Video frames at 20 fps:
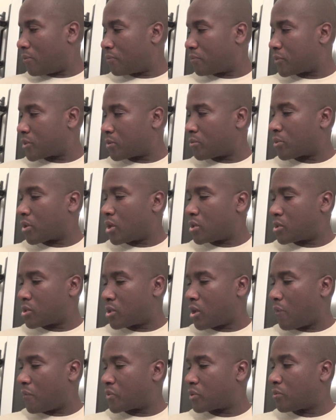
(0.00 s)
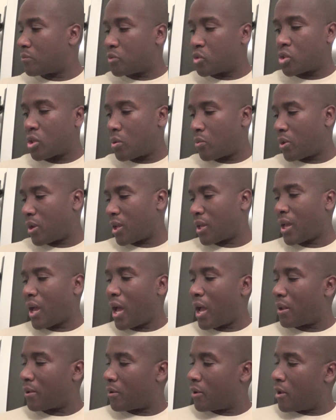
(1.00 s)
some good stuff, so I'm going to show you what I
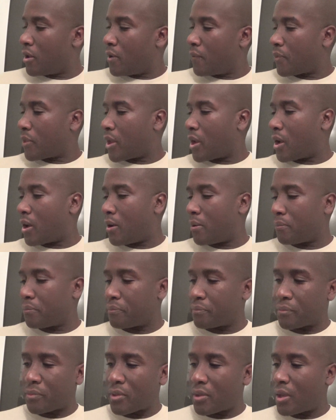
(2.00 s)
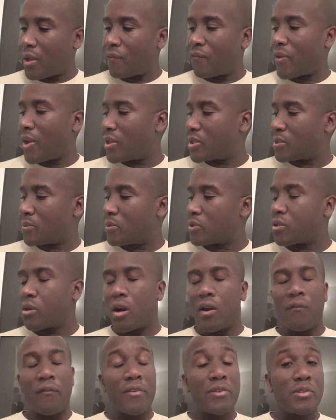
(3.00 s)
got. I found some
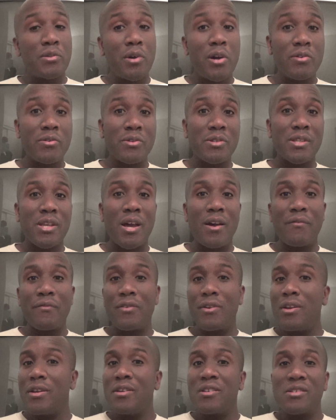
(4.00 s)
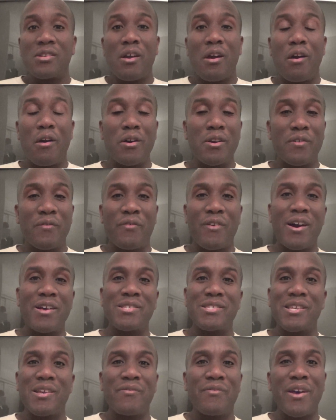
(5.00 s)
Atari 5200 stuff. It's hard to find
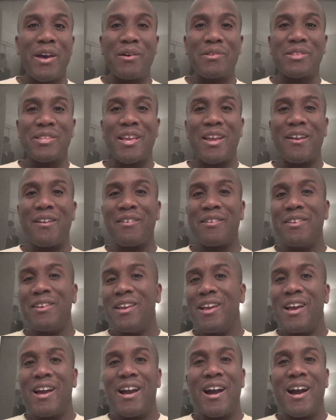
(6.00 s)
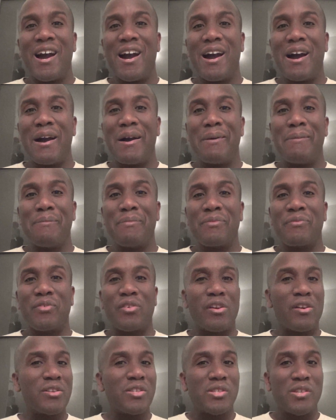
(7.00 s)
stuff out there for
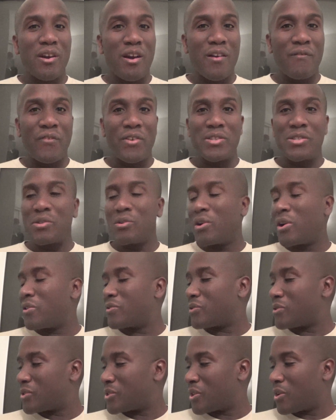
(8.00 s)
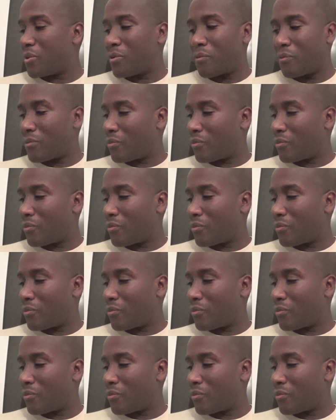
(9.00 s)
the Atari 5200, so